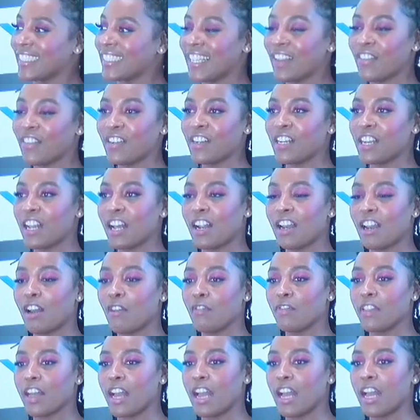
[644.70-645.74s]
Definitely, I
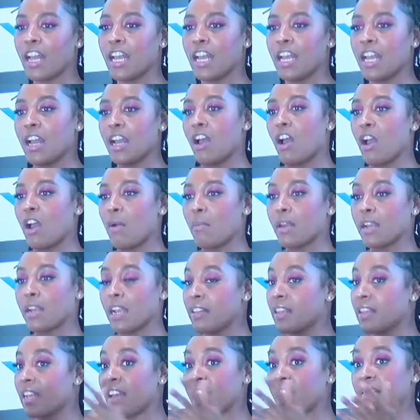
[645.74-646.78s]
love that.
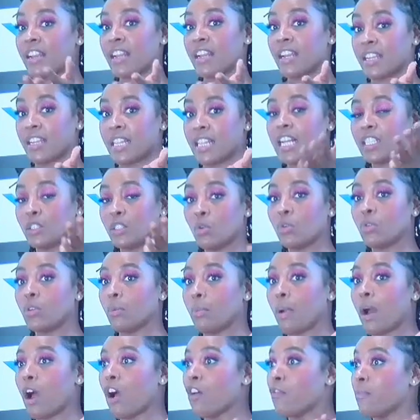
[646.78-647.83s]
And that's
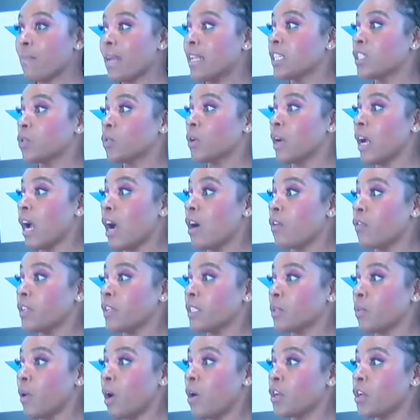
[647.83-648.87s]
all a part of mental health
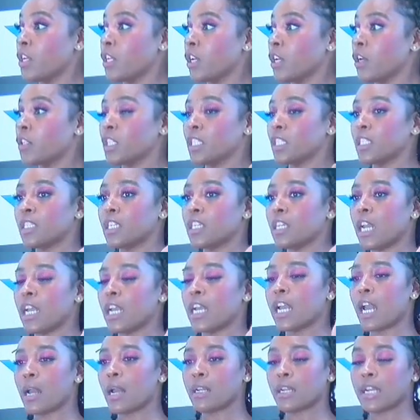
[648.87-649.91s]
as well. You know, just
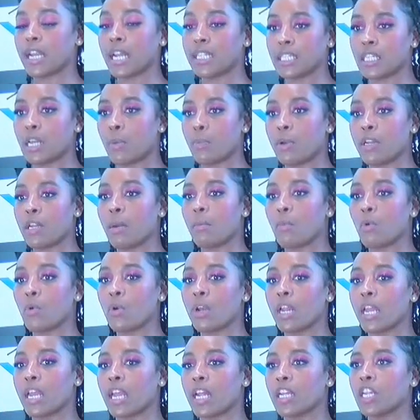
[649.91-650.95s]
getting up in the
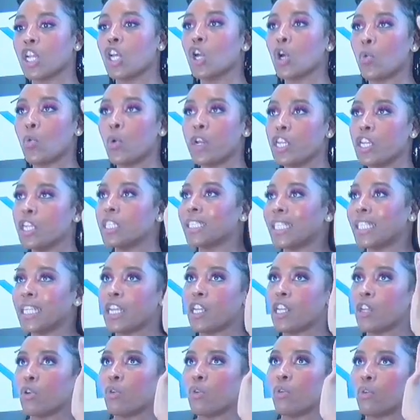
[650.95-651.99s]
morning and when you're
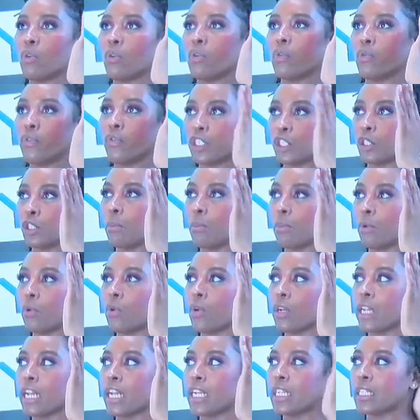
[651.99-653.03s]
seeing your vision
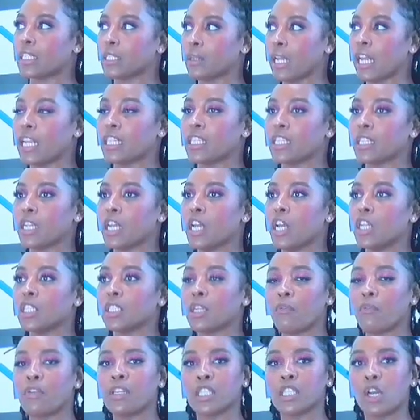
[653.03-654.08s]
board, it's
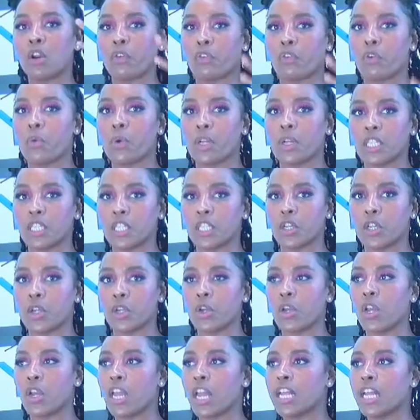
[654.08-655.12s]
something to look forward
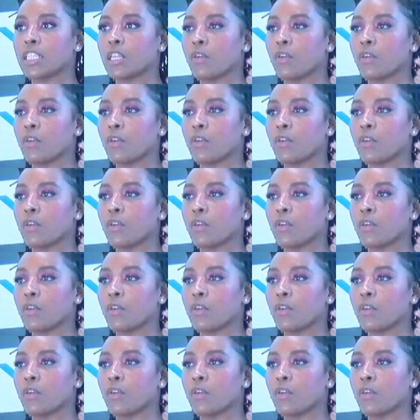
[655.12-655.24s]
to.